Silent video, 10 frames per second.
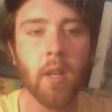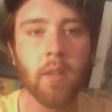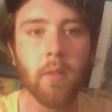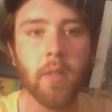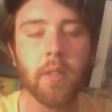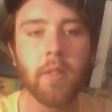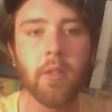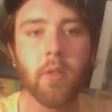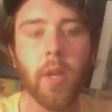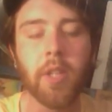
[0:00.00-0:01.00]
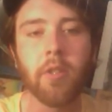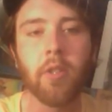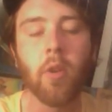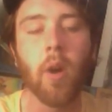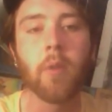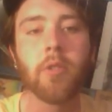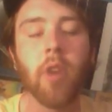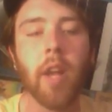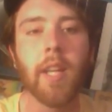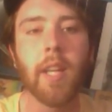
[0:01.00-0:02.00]
So in this situation, I was
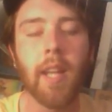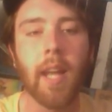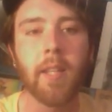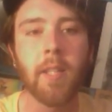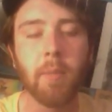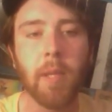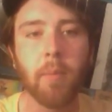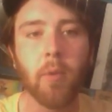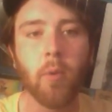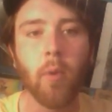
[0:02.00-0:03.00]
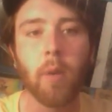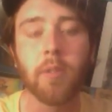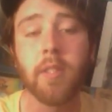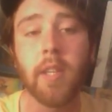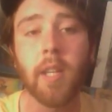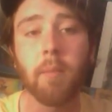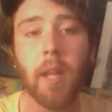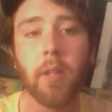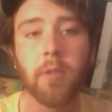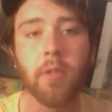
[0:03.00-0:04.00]
trying to connect these people who I was seeing in
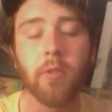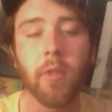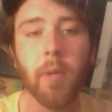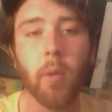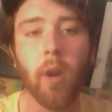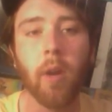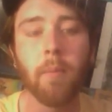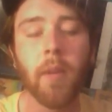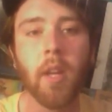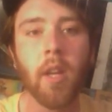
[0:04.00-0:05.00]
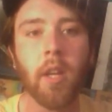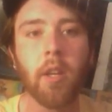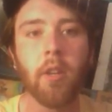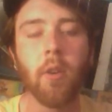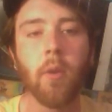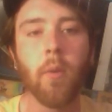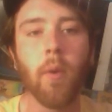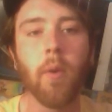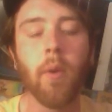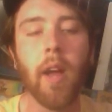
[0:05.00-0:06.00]
my lucid dreaming realm,
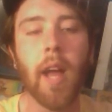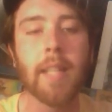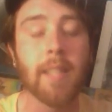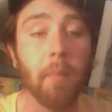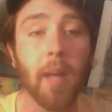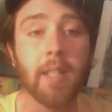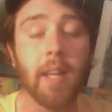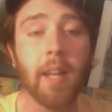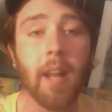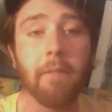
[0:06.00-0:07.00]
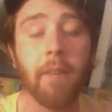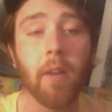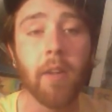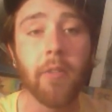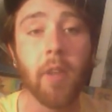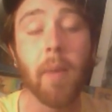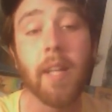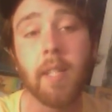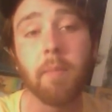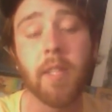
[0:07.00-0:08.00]
as I meditated, I found out that my
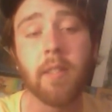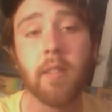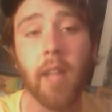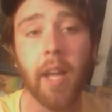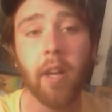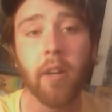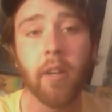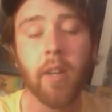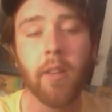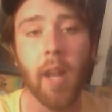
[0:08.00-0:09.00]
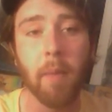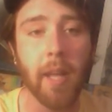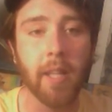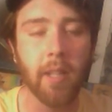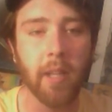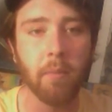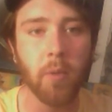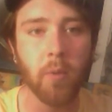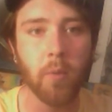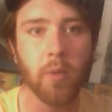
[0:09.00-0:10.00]
deepest layer that I meditated
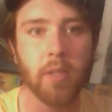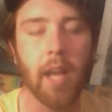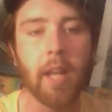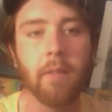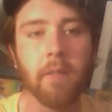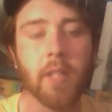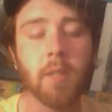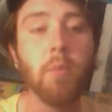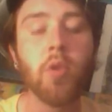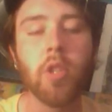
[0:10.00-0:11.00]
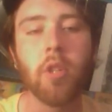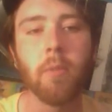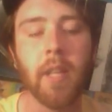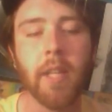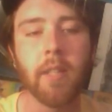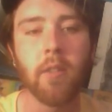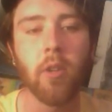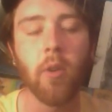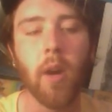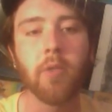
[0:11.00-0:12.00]
in was kind of this musical place.
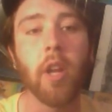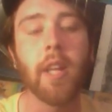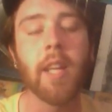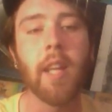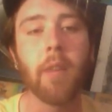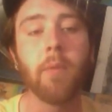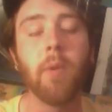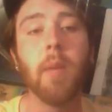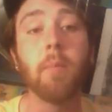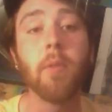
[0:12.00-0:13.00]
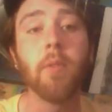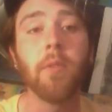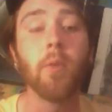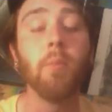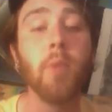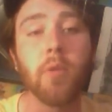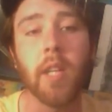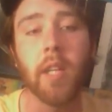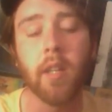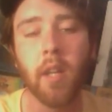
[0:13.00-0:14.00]
I was trying to connect through people through
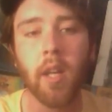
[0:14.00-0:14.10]
music.